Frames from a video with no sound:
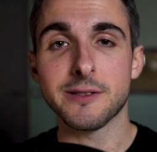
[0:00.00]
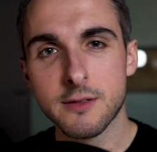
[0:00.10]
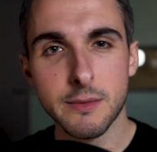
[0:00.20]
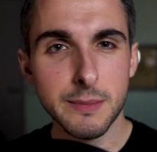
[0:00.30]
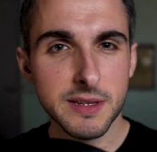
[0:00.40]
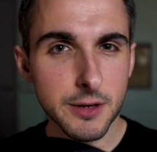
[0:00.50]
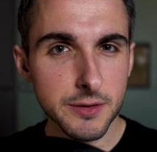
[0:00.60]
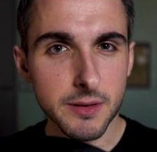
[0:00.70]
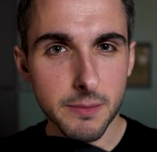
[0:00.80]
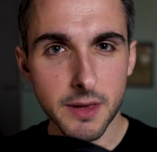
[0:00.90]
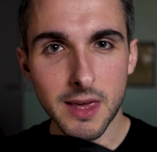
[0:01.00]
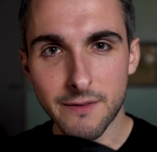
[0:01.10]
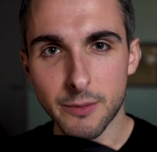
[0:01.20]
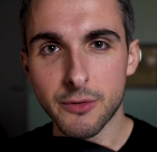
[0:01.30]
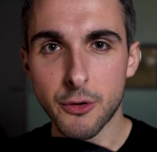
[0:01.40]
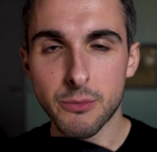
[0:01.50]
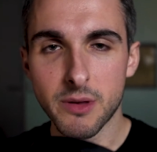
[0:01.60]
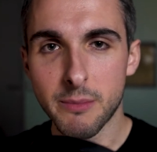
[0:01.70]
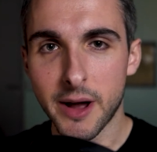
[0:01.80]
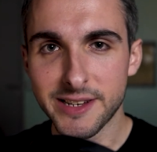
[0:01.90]
So let me tell you something I've observed
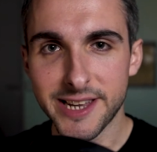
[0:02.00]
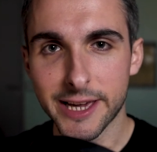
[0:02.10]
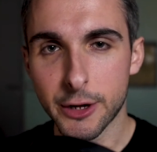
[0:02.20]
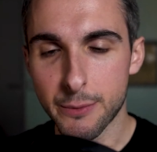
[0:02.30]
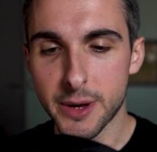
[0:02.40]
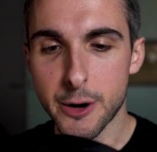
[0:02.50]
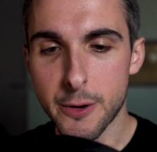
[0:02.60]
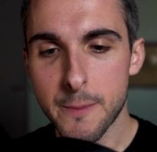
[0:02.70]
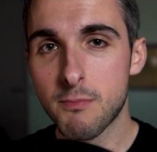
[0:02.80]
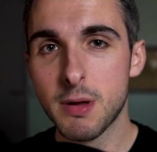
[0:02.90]
in my tech career.